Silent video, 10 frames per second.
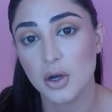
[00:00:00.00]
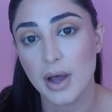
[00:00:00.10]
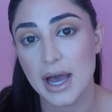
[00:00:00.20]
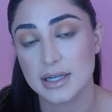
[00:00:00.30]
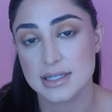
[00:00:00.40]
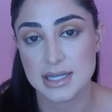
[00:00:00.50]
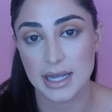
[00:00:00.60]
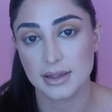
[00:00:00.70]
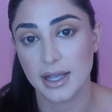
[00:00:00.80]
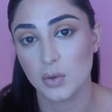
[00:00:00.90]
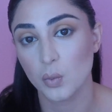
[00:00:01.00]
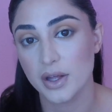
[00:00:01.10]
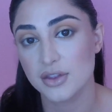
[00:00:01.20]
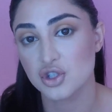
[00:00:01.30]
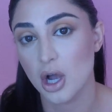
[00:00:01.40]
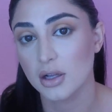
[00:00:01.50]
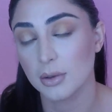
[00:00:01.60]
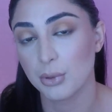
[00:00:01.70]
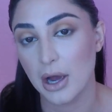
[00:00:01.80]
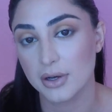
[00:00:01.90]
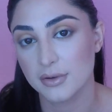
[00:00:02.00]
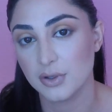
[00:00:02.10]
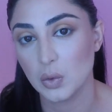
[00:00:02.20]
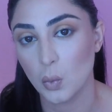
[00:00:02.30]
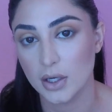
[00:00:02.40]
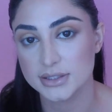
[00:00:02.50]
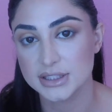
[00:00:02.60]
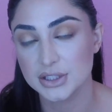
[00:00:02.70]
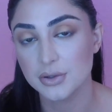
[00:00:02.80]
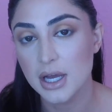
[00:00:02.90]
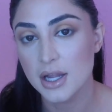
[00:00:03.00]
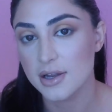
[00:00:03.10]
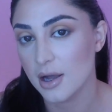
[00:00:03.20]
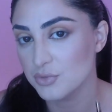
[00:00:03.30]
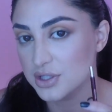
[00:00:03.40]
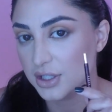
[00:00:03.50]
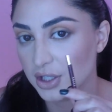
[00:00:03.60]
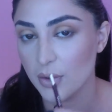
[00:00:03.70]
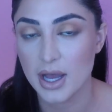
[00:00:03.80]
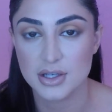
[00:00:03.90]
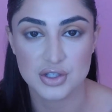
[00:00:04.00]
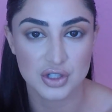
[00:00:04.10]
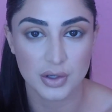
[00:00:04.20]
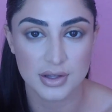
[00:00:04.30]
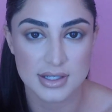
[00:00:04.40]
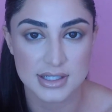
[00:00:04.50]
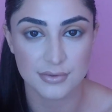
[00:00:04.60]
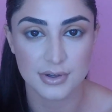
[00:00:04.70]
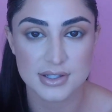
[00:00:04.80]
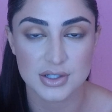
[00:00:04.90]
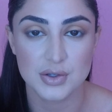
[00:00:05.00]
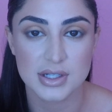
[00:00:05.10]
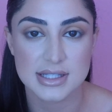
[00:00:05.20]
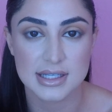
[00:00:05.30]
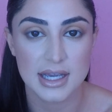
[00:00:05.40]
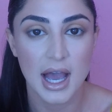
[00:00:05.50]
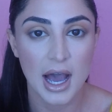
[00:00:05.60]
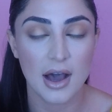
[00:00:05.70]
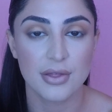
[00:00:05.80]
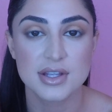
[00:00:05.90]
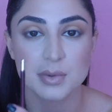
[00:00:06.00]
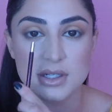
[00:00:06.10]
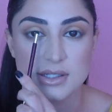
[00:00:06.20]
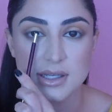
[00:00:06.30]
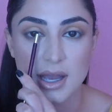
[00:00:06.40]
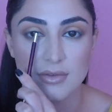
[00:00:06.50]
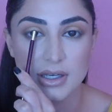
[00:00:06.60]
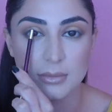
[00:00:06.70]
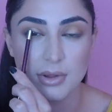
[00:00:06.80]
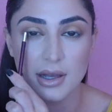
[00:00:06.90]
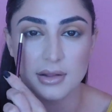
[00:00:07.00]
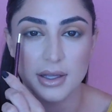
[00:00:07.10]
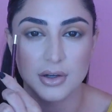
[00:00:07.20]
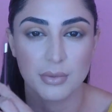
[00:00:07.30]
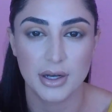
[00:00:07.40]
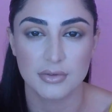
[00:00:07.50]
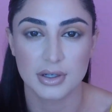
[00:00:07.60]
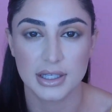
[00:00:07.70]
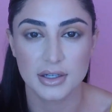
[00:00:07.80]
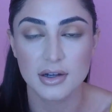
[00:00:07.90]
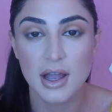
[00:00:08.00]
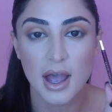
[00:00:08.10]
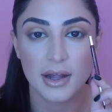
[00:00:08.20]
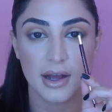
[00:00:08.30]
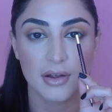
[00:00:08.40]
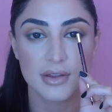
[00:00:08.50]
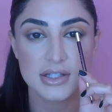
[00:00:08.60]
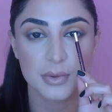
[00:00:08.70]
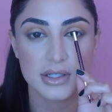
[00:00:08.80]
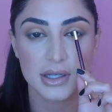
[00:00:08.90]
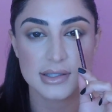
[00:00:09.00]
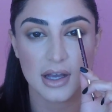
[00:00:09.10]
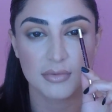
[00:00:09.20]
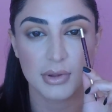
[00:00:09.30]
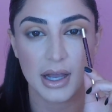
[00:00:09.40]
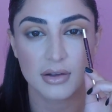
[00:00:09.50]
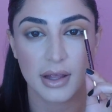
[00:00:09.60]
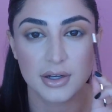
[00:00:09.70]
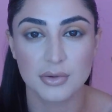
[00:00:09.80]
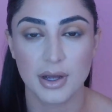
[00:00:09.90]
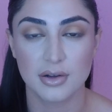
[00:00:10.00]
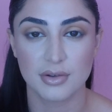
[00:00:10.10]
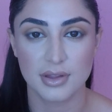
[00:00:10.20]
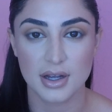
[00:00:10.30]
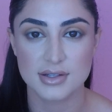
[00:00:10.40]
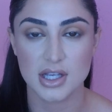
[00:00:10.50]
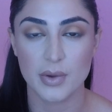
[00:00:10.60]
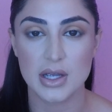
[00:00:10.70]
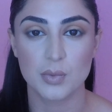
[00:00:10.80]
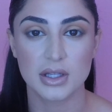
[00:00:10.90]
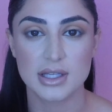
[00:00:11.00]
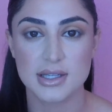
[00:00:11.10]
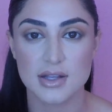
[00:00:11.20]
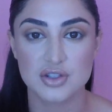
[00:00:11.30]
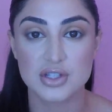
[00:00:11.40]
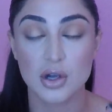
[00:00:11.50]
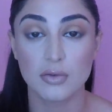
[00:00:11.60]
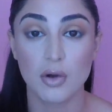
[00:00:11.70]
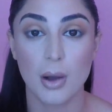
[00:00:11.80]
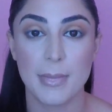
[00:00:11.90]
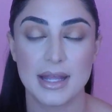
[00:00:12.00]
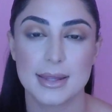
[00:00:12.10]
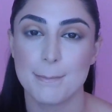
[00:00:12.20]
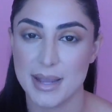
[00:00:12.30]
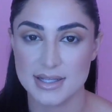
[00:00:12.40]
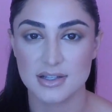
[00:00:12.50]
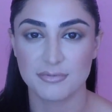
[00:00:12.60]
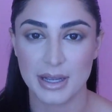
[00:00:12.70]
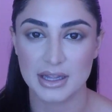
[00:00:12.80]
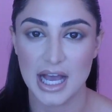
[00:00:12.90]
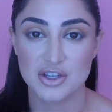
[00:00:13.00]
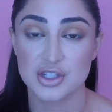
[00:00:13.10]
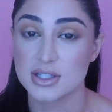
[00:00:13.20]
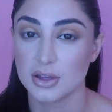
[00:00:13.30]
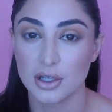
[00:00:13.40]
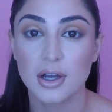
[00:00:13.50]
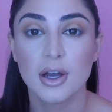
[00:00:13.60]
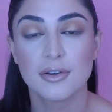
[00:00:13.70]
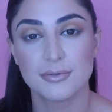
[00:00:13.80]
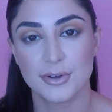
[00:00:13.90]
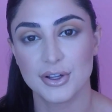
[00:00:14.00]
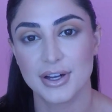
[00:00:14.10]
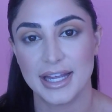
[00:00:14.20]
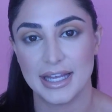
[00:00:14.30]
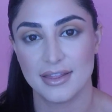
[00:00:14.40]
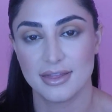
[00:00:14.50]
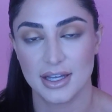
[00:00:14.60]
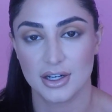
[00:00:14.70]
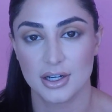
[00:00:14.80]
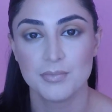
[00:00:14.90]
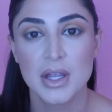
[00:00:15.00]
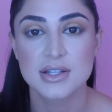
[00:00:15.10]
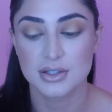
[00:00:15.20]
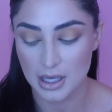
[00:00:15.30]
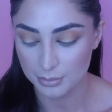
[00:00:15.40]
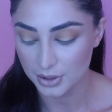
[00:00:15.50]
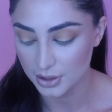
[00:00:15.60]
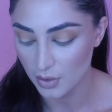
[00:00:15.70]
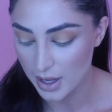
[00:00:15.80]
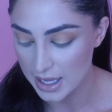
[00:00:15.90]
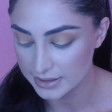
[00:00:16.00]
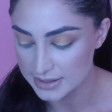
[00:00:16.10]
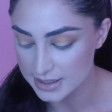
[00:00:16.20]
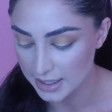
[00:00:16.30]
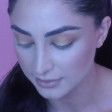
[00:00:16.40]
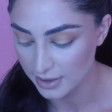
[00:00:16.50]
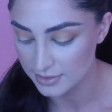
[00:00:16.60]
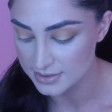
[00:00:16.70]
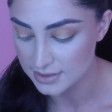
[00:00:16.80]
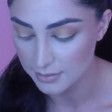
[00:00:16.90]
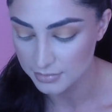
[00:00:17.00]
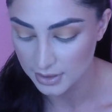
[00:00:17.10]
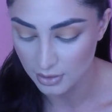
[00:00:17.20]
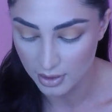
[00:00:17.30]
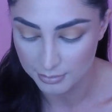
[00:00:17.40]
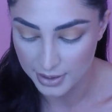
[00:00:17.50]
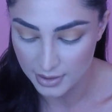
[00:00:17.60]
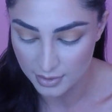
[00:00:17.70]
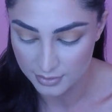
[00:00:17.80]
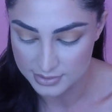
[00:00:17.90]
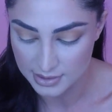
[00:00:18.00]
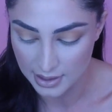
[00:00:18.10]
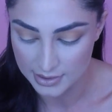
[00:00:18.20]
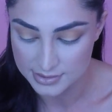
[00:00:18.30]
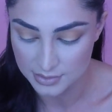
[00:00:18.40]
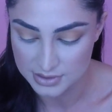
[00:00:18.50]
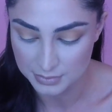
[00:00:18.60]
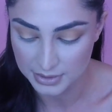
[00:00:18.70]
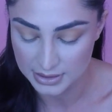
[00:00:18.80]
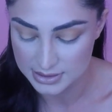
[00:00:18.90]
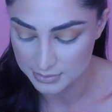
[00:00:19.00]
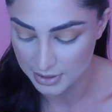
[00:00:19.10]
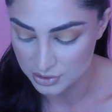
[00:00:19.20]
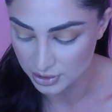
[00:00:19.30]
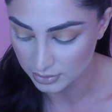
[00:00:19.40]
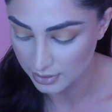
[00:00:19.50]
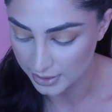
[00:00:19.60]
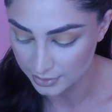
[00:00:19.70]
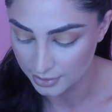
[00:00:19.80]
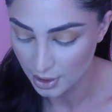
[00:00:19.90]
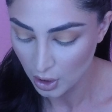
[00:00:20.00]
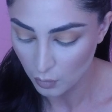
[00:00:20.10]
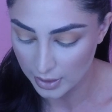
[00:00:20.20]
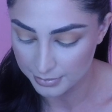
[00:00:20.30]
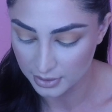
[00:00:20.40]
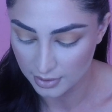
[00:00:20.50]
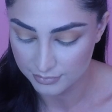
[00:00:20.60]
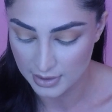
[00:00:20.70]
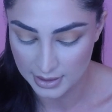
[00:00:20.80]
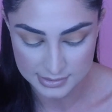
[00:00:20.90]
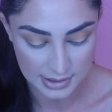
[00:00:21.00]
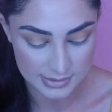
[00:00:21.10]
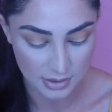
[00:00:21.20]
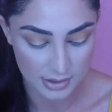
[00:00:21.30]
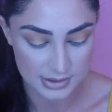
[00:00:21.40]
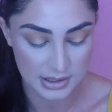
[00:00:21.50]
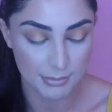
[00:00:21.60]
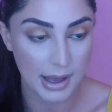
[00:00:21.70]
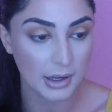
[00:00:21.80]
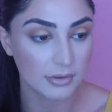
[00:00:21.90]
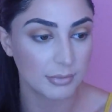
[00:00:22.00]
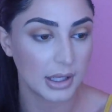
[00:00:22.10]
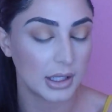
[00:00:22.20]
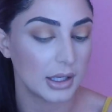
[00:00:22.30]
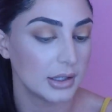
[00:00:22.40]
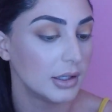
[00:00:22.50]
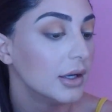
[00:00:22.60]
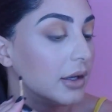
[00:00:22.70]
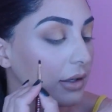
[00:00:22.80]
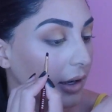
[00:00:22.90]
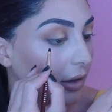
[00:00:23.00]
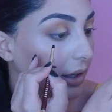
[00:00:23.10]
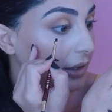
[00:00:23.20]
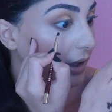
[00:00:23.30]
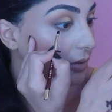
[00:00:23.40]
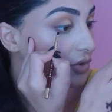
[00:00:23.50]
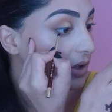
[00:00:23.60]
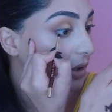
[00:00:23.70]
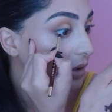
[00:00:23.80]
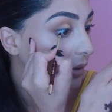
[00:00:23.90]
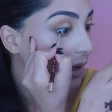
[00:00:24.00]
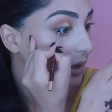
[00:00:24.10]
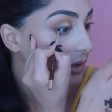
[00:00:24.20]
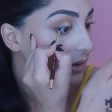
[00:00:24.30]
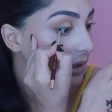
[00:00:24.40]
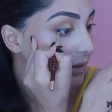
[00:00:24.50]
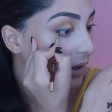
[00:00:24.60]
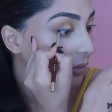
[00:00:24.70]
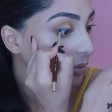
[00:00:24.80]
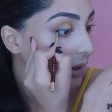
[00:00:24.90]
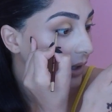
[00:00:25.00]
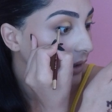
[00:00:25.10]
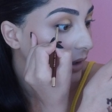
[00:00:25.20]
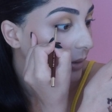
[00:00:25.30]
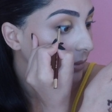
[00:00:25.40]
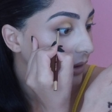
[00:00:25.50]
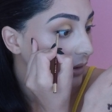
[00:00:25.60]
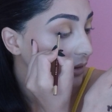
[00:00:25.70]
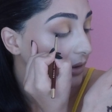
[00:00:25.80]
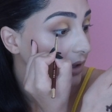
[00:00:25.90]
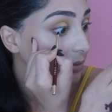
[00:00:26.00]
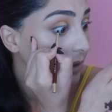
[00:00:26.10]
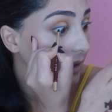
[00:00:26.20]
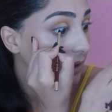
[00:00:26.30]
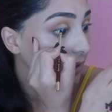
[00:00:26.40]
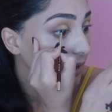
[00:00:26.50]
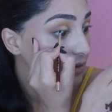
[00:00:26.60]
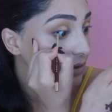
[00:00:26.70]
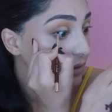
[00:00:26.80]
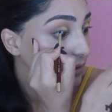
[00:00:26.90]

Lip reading: ahead and tight line with chocolate brown if you want to. Now I'm just going to go ahead and show you the difference, so you could see how this one doesn't have any black liner right over here, and how this one does have black liner right over there. So it really does just overall make the base of my lashes look fuller and thicker. So now I'm going to go ahead and tight line the same thing on my other side. So dipping into my gel liner, wiping off the excess onto the back of my hand. Now again, I'm just going to go ahead and take that right up underneath my eyelashes.